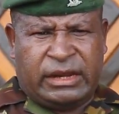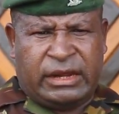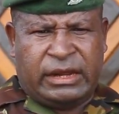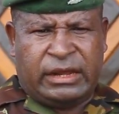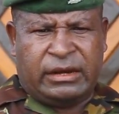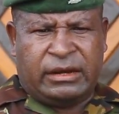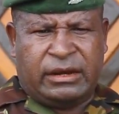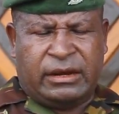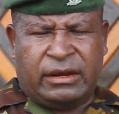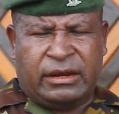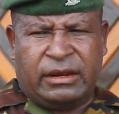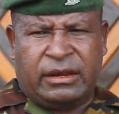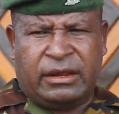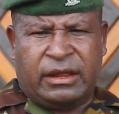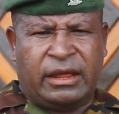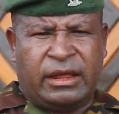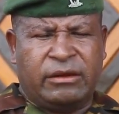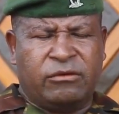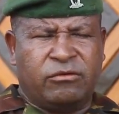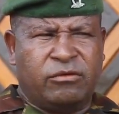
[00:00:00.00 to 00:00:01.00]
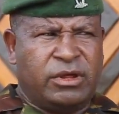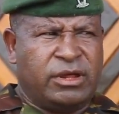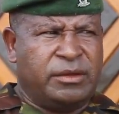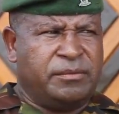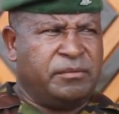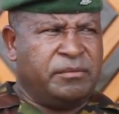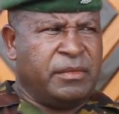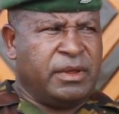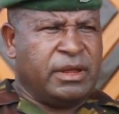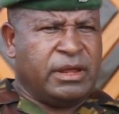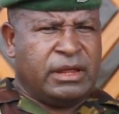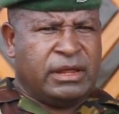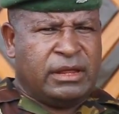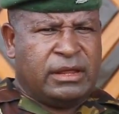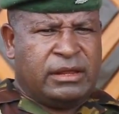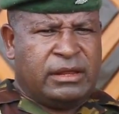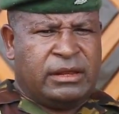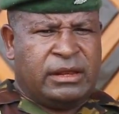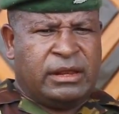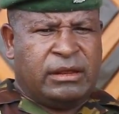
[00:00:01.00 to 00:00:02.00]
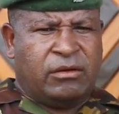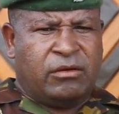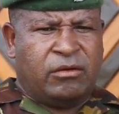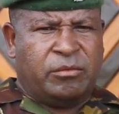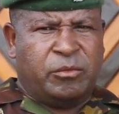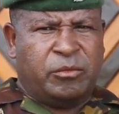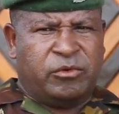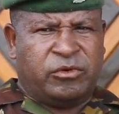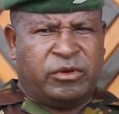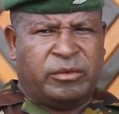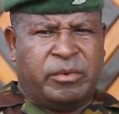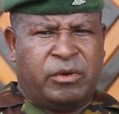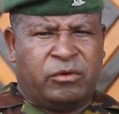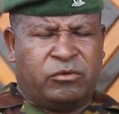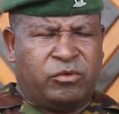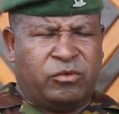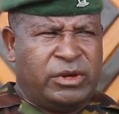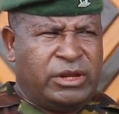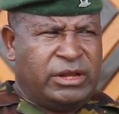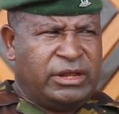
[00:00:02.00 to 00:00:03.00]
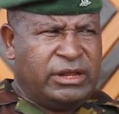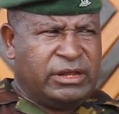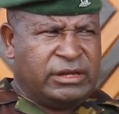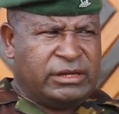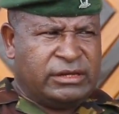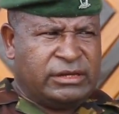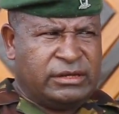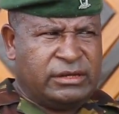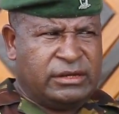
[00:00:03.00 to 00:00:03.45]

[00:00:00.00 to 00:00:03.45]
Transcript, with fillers: And uh, I knew him there almost about 20 years